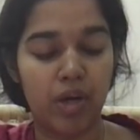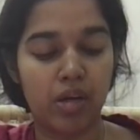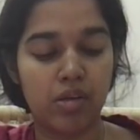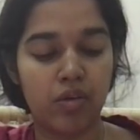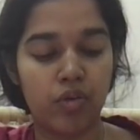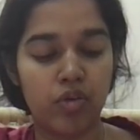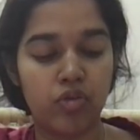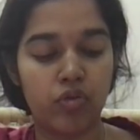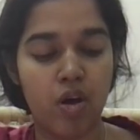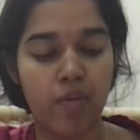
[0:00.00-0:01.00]
metal
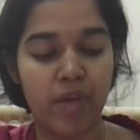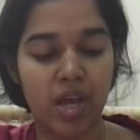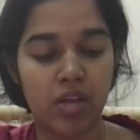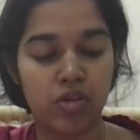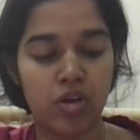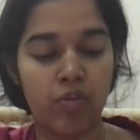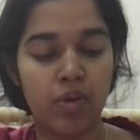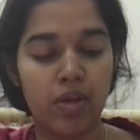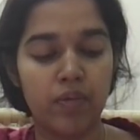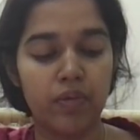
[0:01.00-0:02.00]
surface to form A
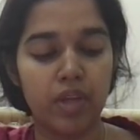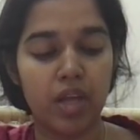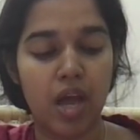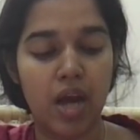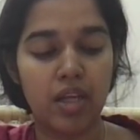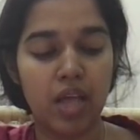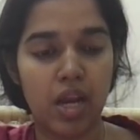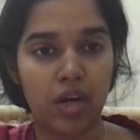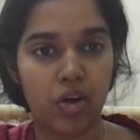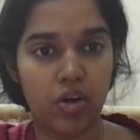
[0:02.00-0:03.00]
adsorbed and
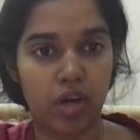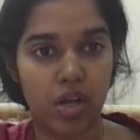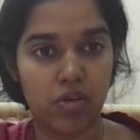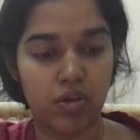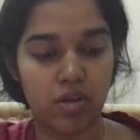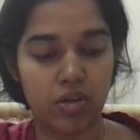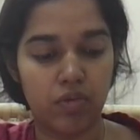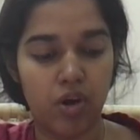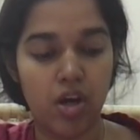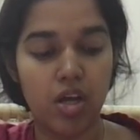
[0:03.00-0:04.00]
the electron transfer is
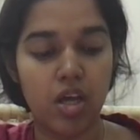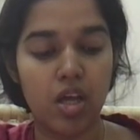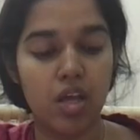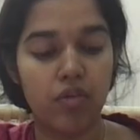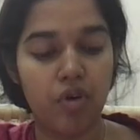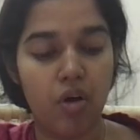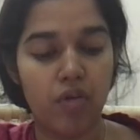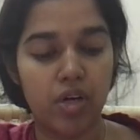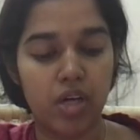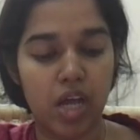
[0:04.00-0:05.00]
involved.
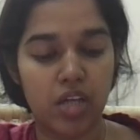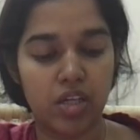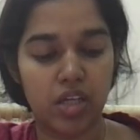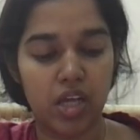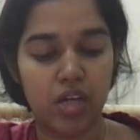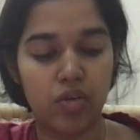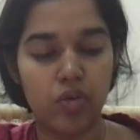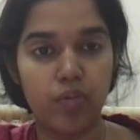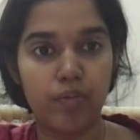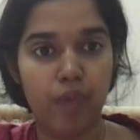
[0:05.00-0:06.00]
Forward reaction K2,
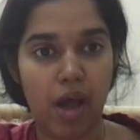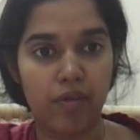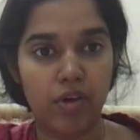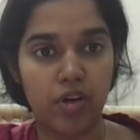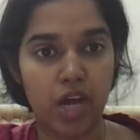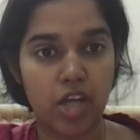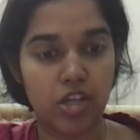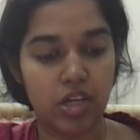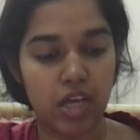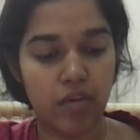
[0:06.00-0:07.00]
backward
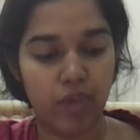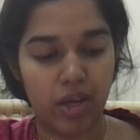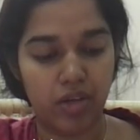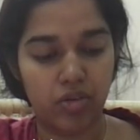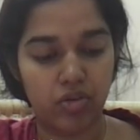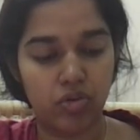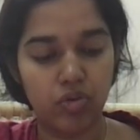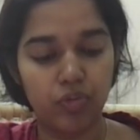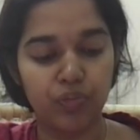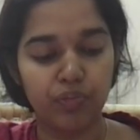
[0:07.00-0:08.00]
reaction K minus 2.